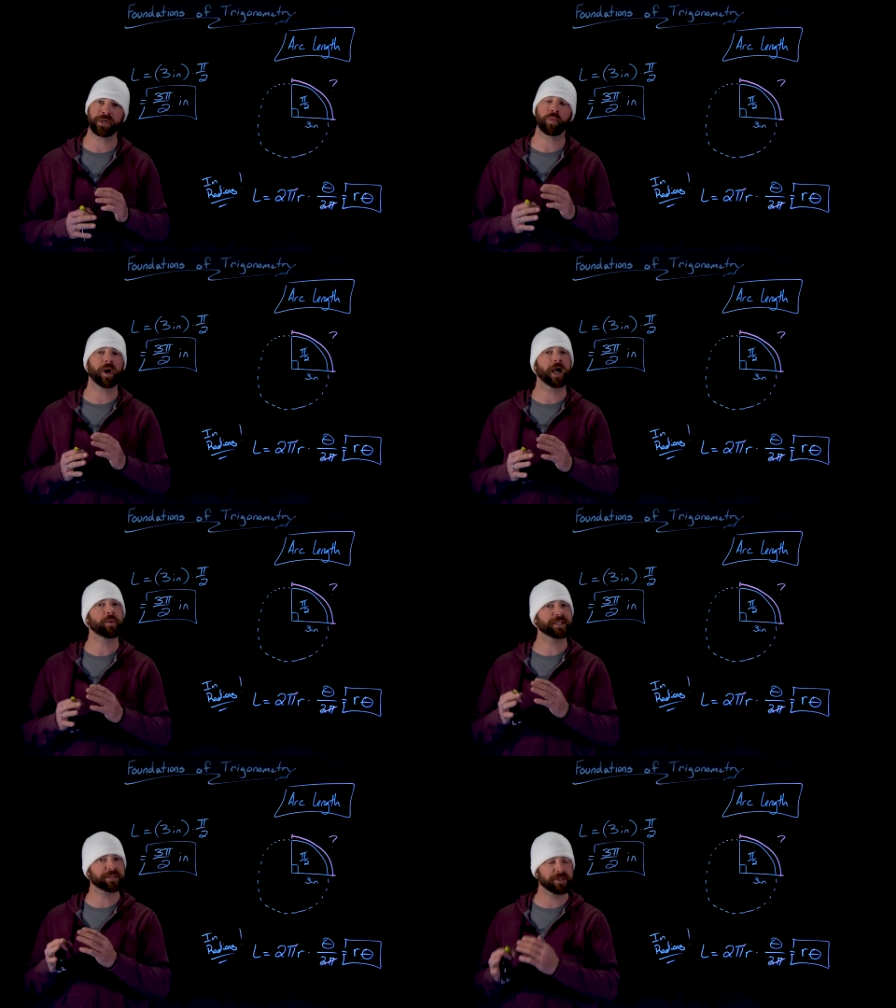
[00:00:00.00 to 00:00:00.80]
while
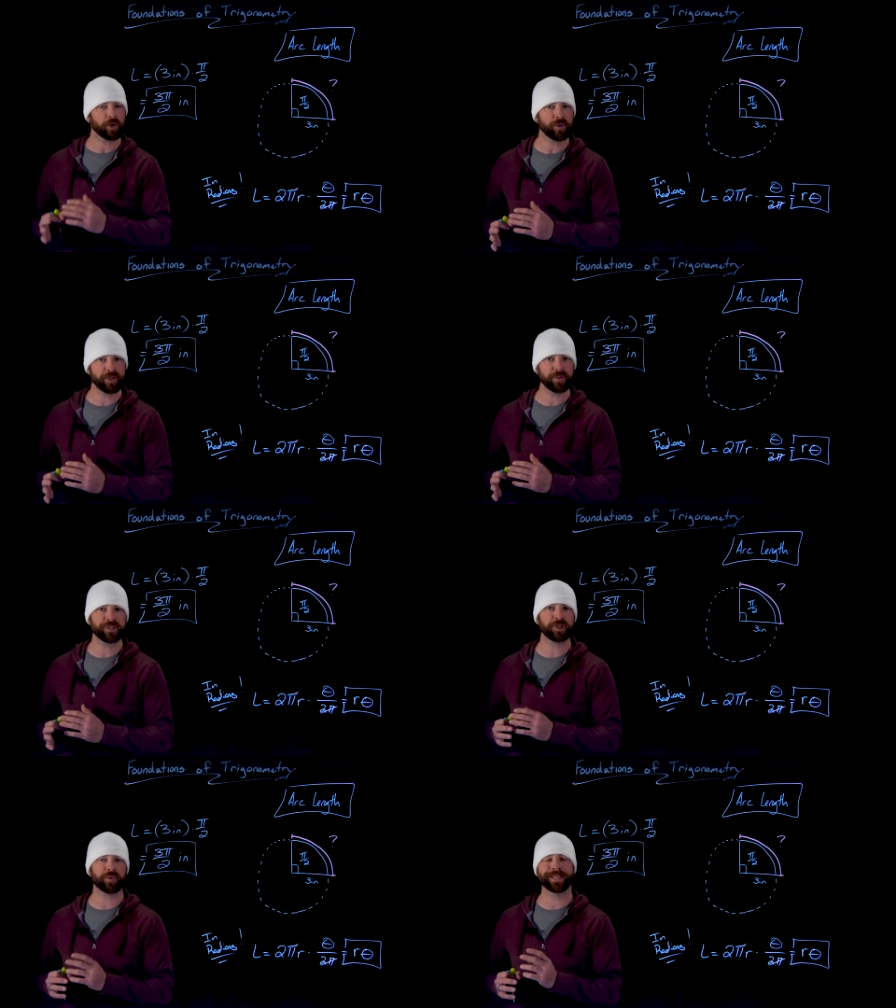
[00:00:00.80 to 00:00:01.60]
we still will use
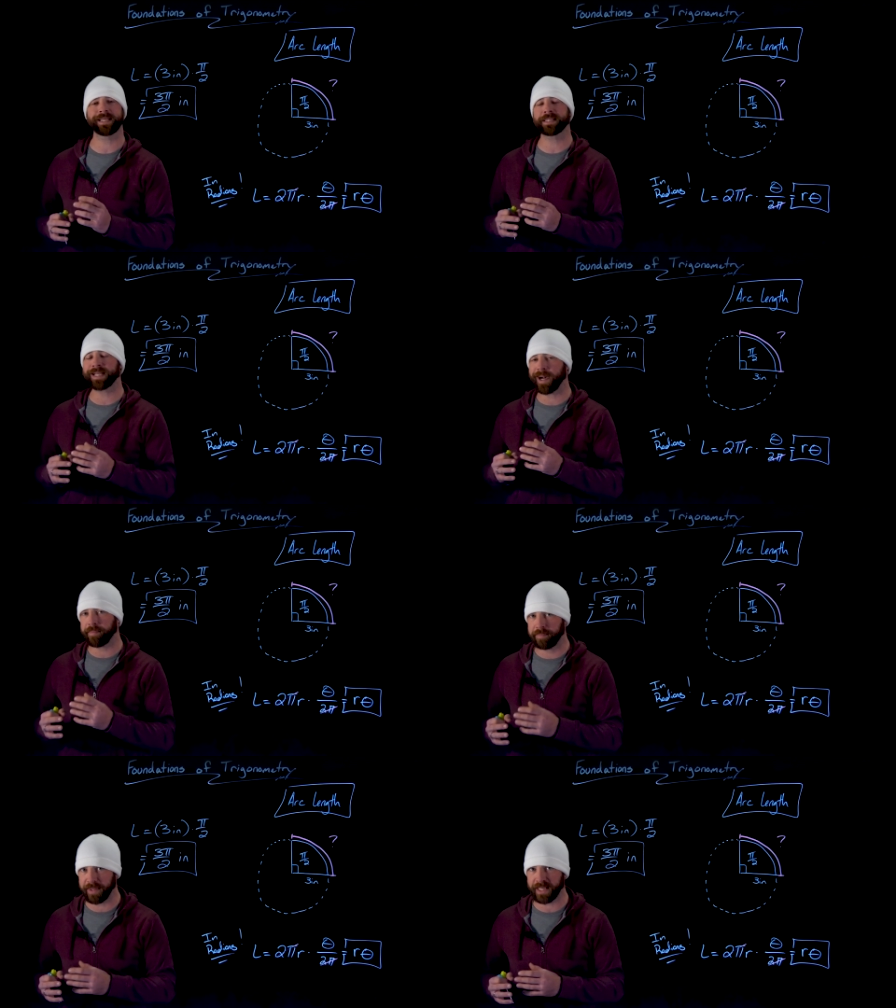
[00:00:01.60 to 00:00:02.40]
degrees a
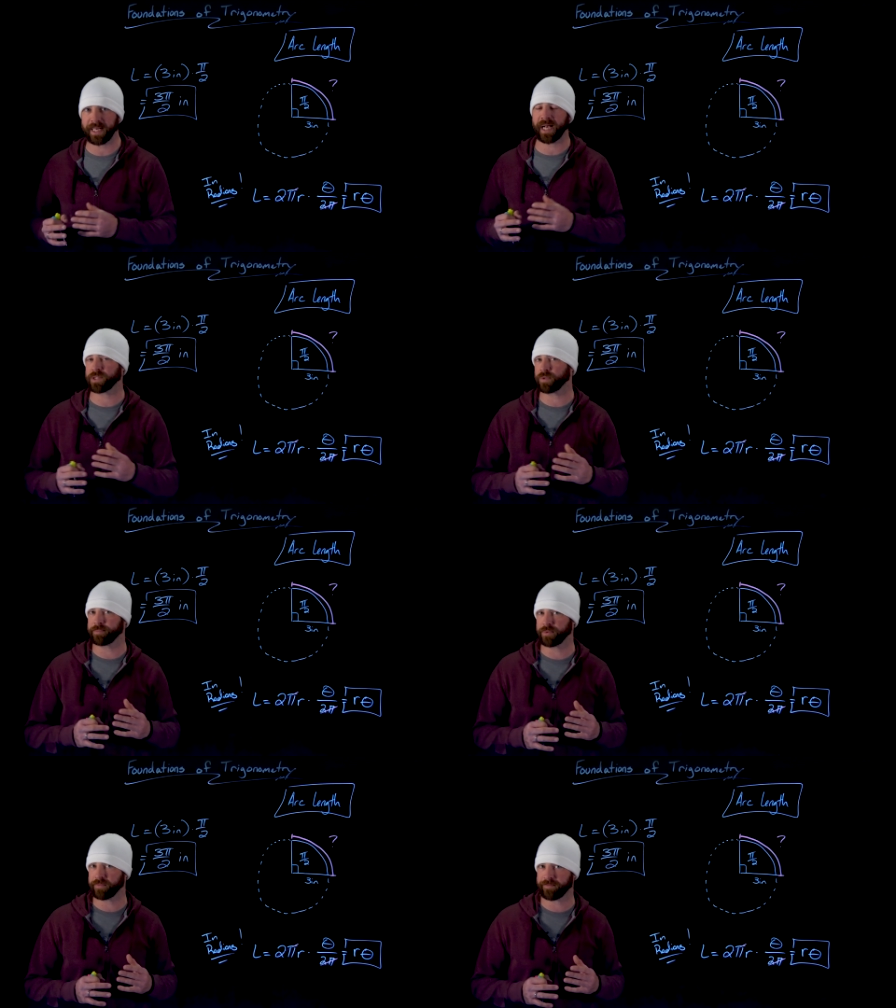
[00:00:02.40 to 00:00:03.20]
bit as we
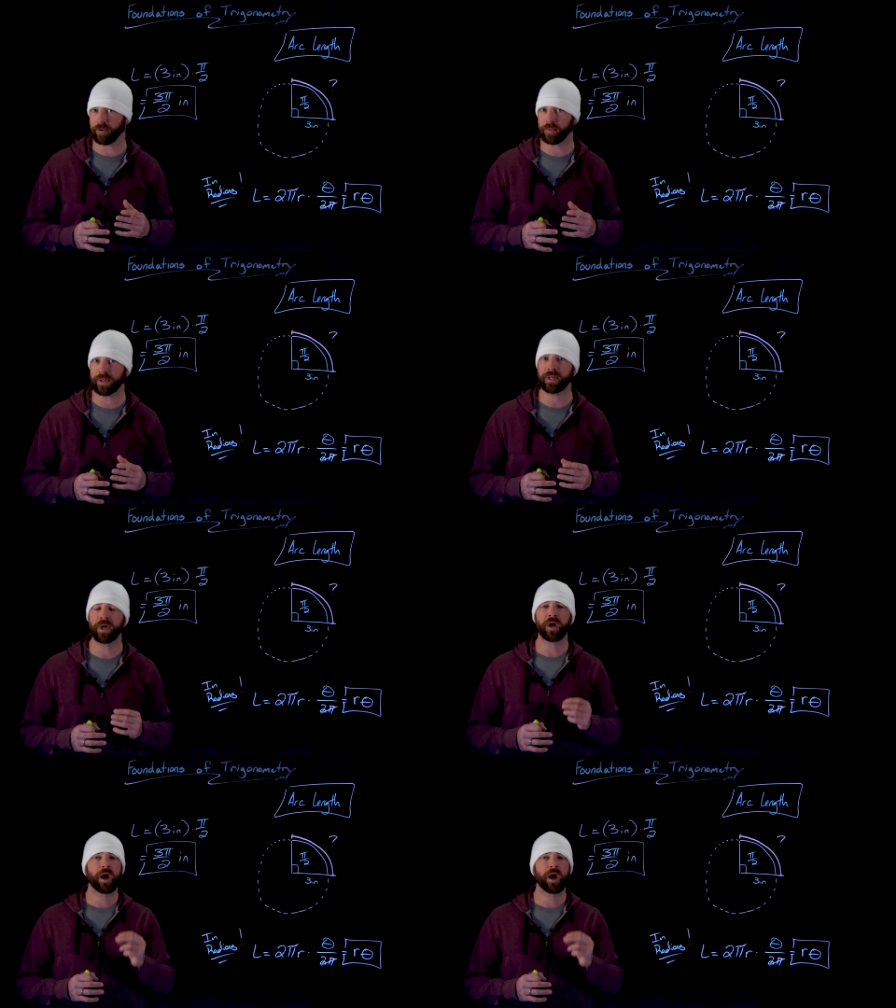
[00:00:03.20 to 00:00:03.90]
move forward,